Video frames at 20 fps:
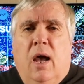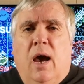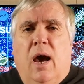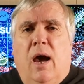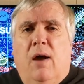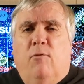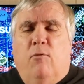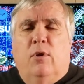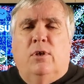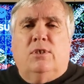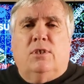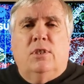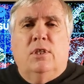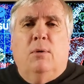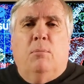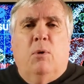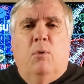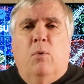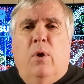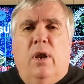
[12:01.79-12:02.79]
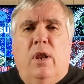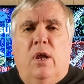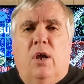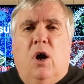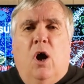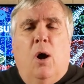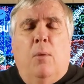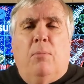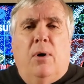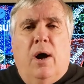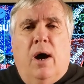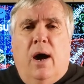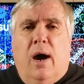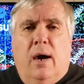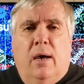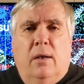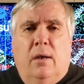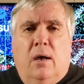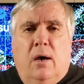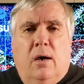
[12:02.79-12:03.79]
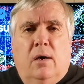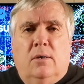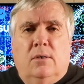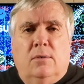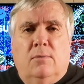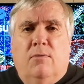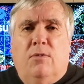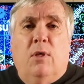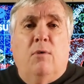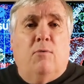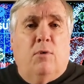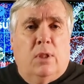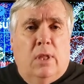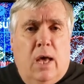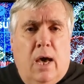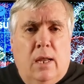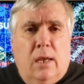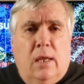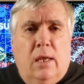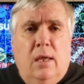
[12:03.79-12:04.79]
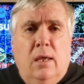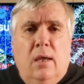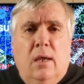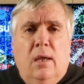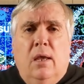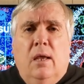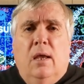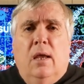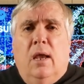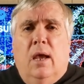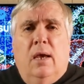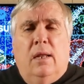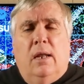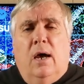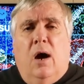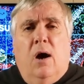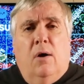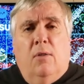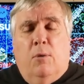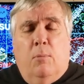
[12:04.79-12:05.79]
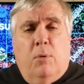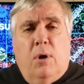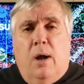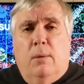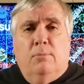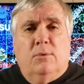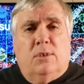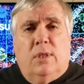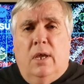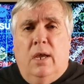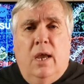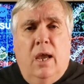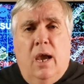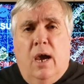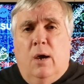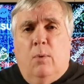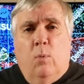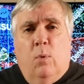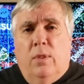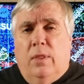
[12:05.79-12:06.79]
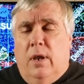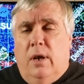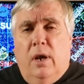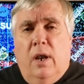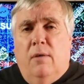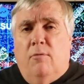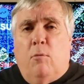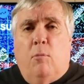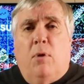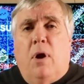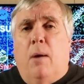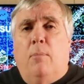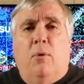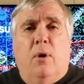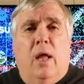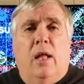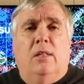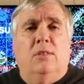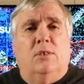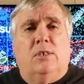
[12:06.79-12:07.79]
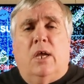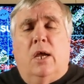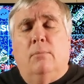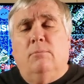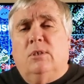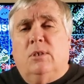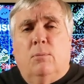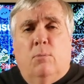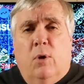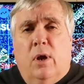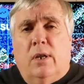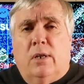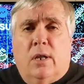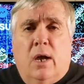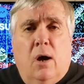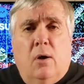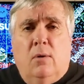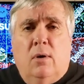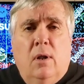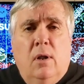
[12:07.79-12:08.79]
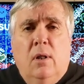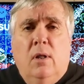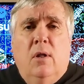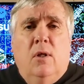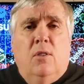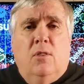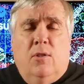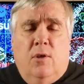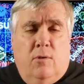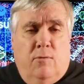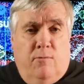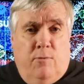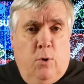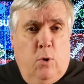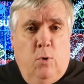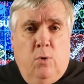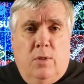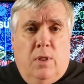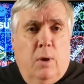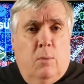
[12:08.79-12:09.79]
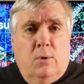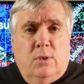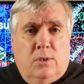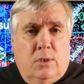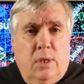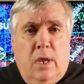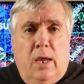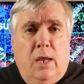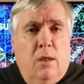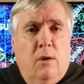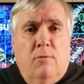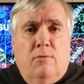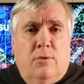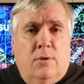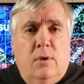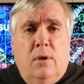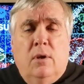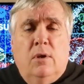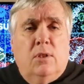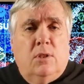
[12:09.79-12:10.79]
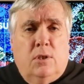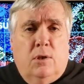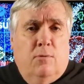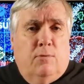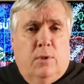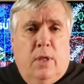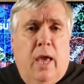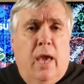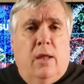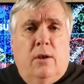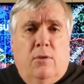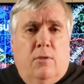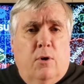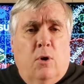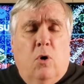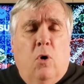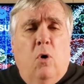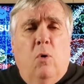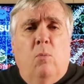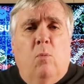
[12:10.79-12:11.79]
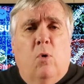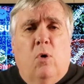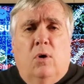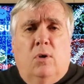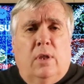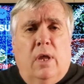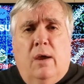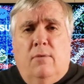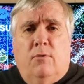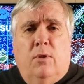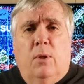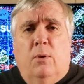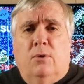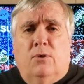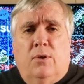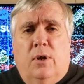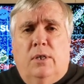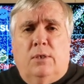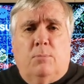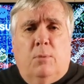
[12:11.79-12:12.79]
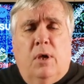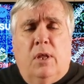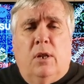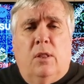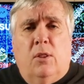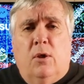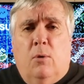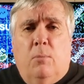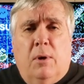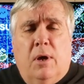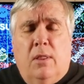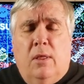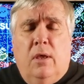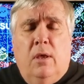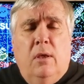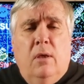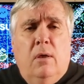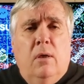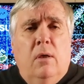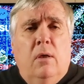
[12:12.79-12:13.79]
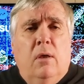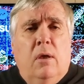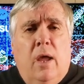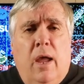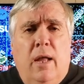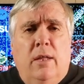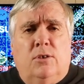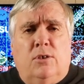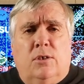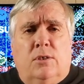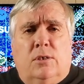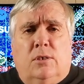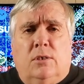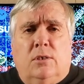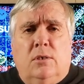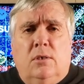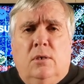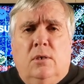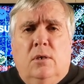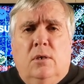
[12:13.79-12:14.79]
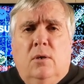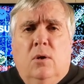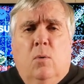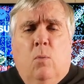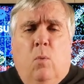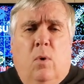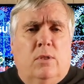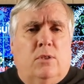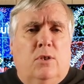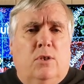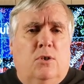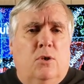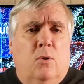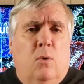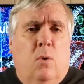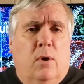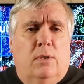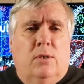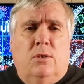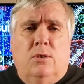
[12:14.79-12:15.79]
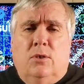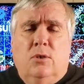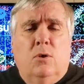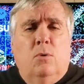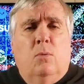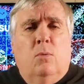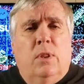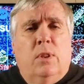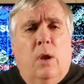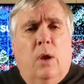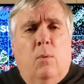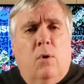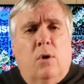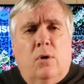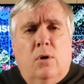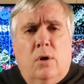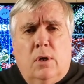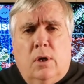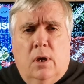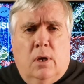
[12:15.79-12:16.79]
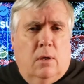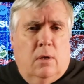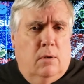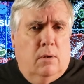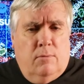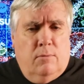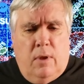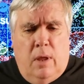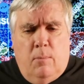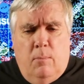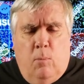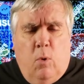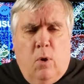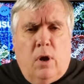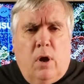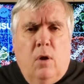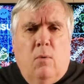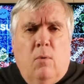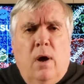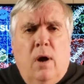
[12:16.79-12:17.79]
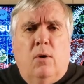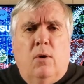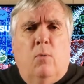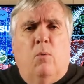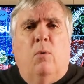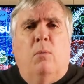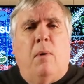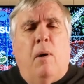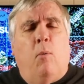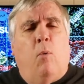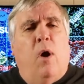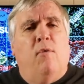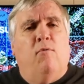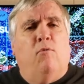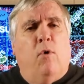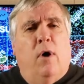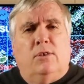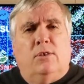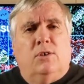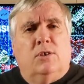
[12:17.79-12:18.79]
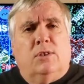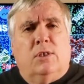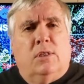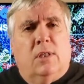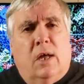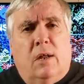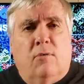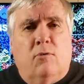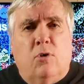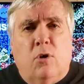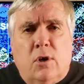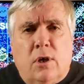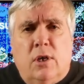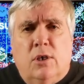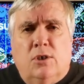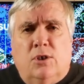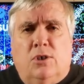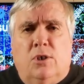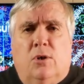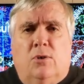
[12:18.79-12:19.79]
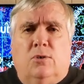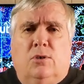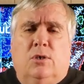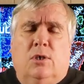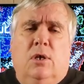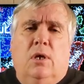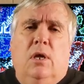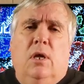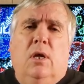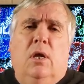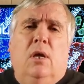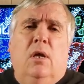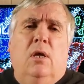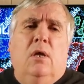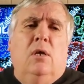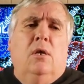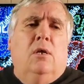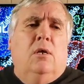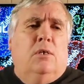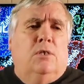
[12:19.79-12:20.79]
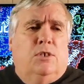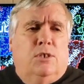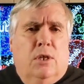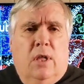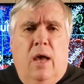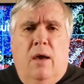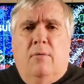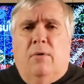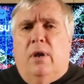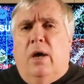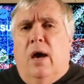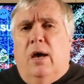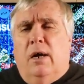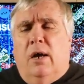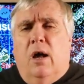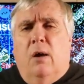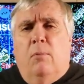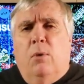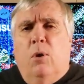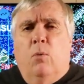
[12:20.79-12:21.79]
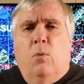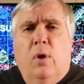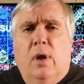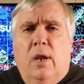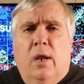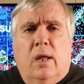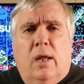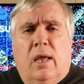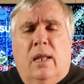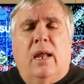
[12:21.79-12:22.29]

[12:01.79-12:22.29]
I've recently been reading up on the Villani and how the problems they had where they didn't have the proper enzymes to break down the food that was native to Vland, their homeworld, after they were transplanted there by the ancients. What to do where they were cooking and working around it. Well, my wife watches a lot of cooking shows. She'll have it on and I'll be reading.